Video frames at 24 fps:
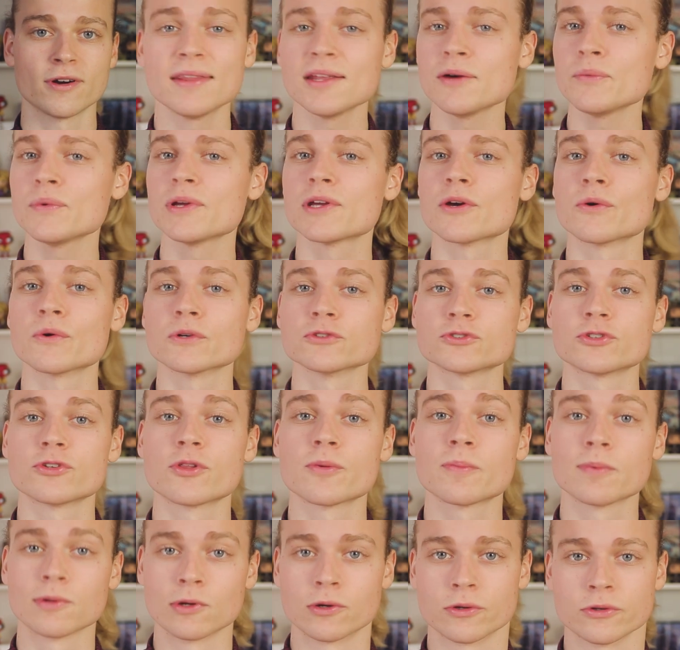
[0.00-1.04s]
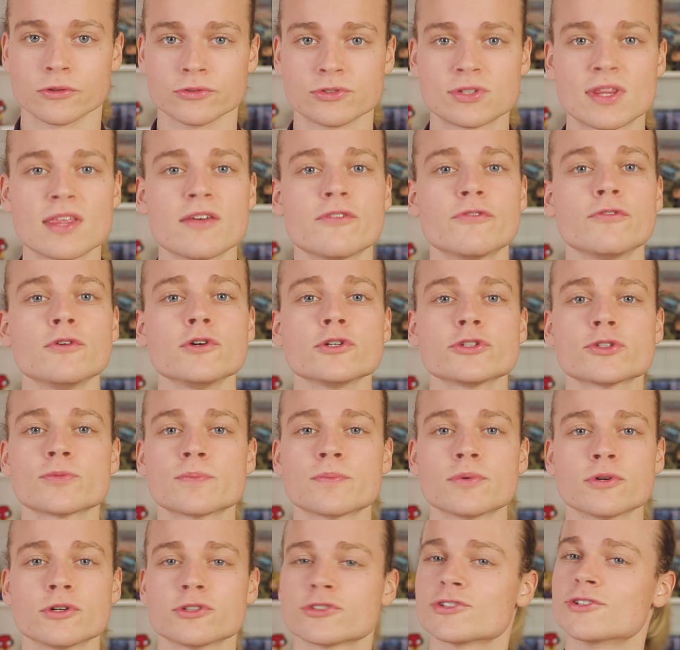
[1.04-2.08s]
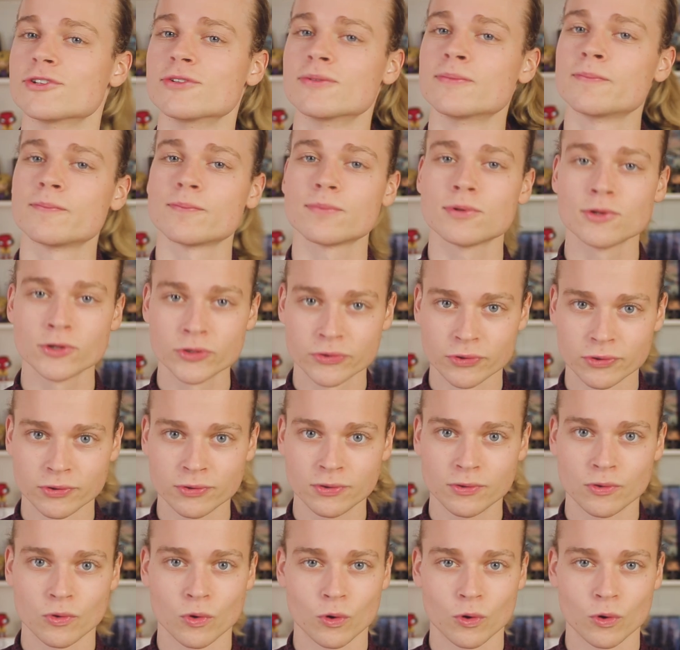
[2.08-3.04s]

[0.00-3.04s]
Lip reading: And then we go on to the plurals. The first person plural,